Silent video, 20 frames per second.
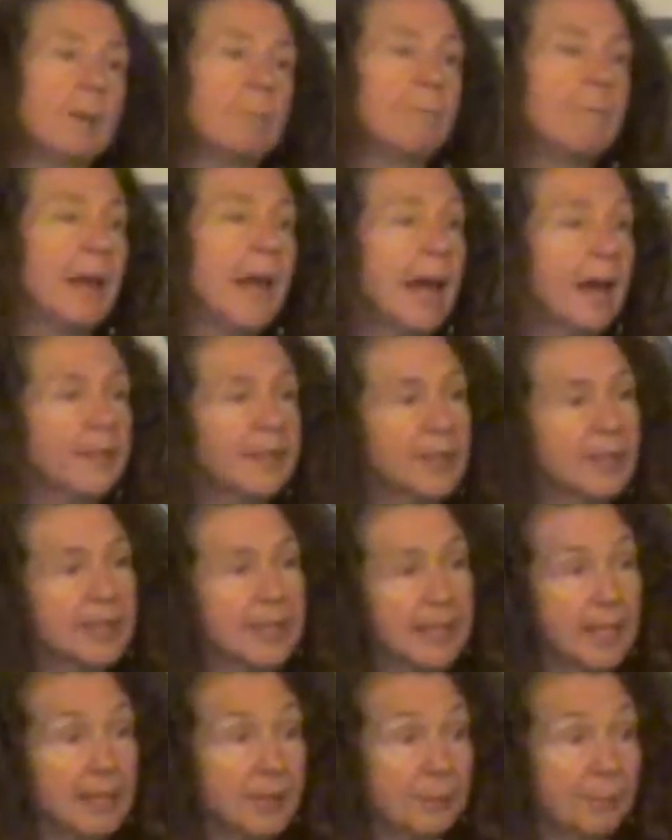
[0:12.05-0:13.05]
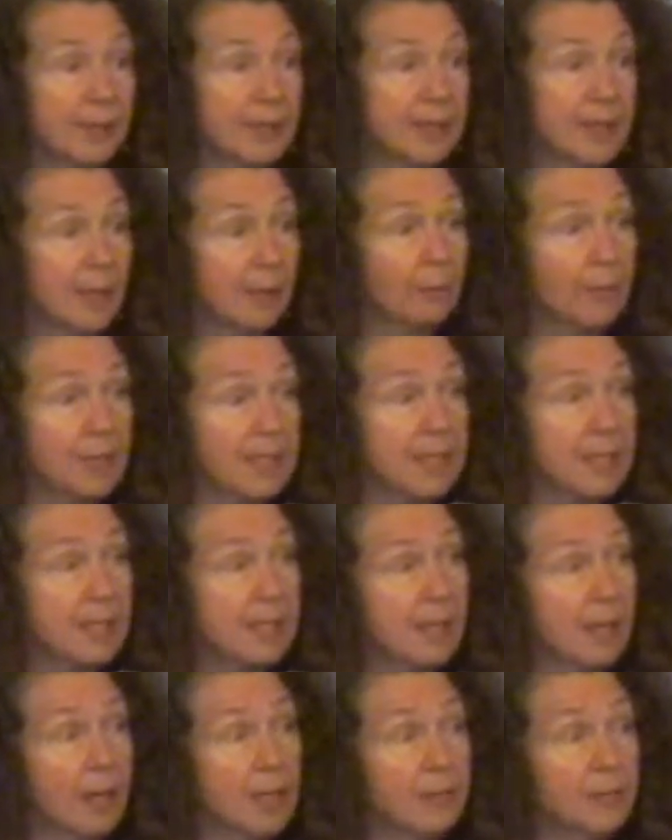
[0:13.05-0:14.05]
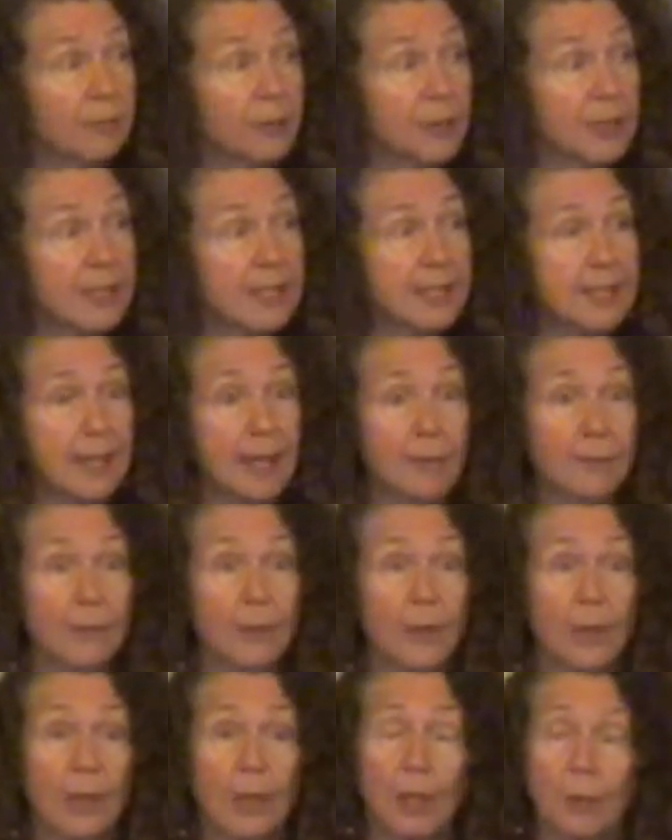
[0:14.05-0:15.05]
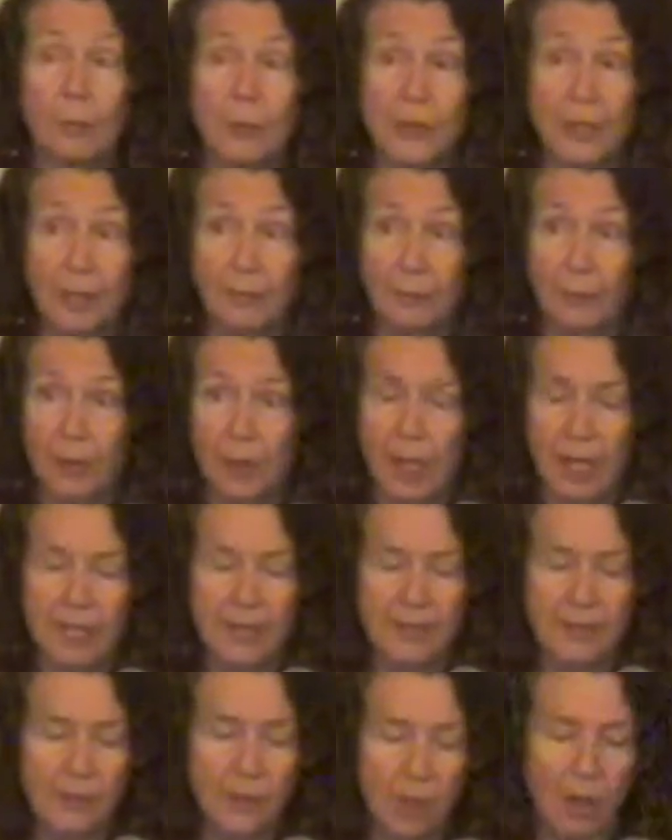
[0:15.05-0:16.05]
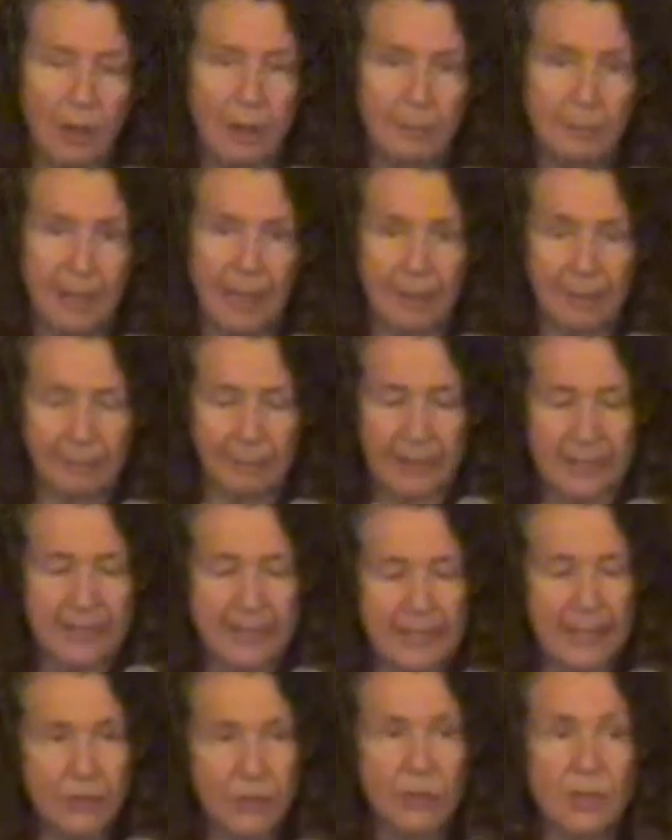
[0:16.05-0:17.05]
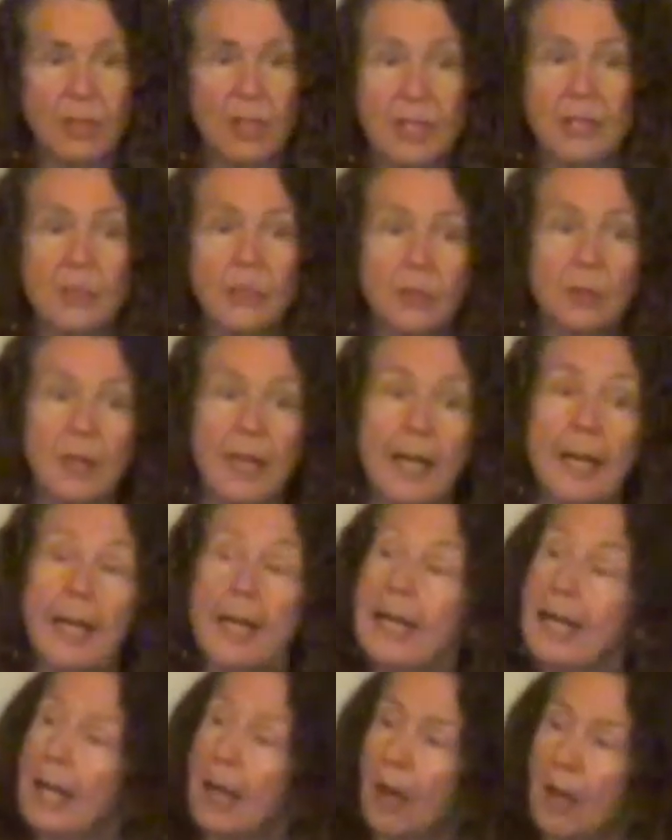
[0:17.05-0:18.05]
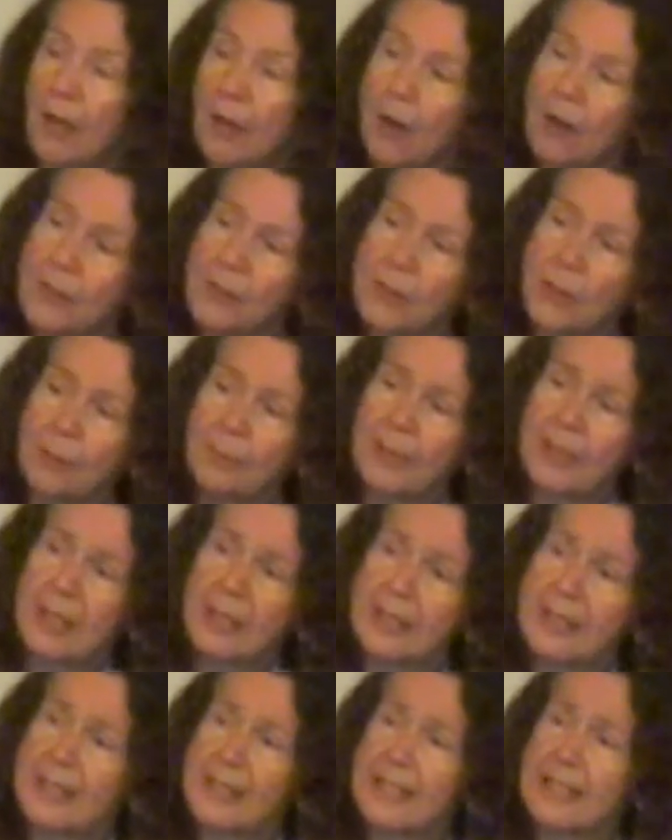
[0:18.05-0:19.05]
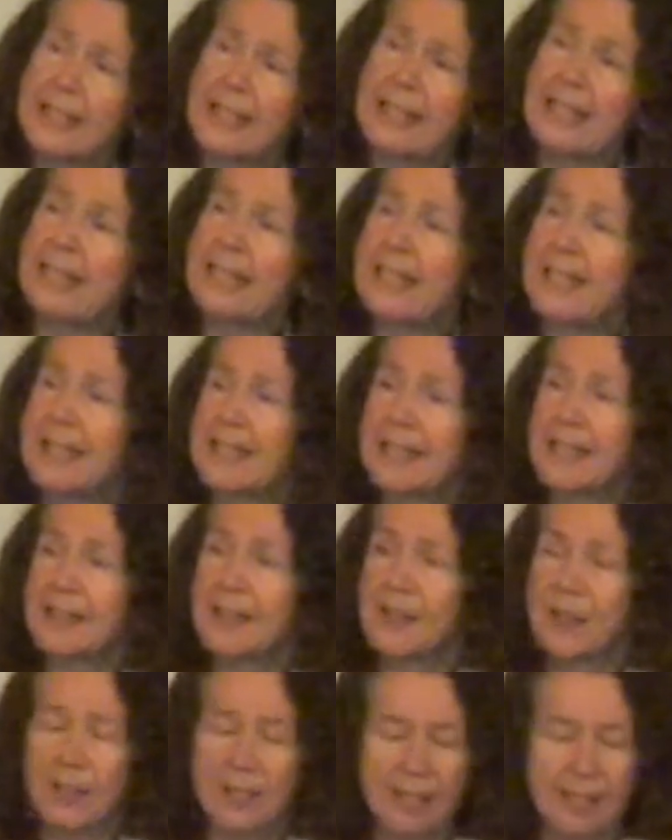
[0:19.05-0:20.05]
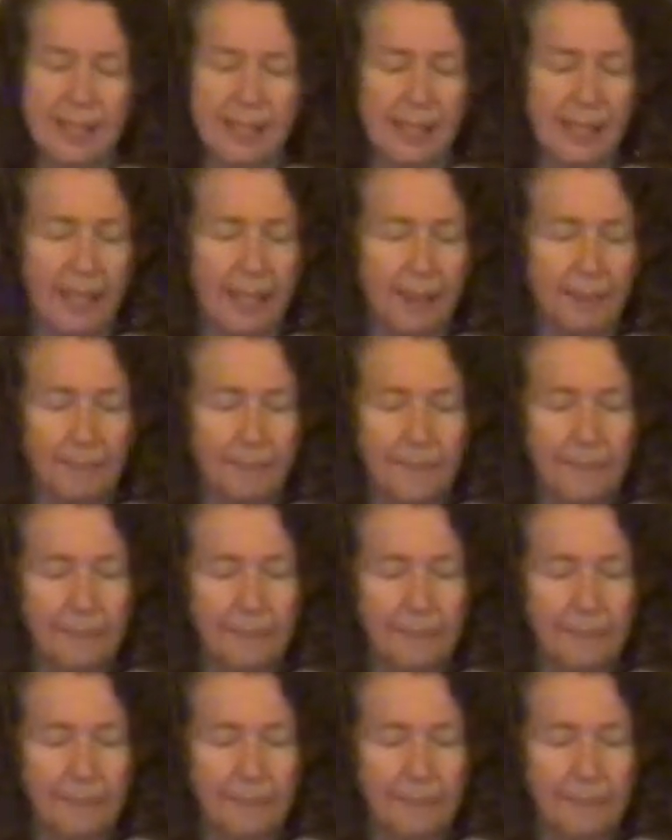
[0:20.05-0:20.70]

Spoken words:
math assessment that we designed for Discover, which I forgot to talk about in my session yesterday, and also because it's the easiest to see.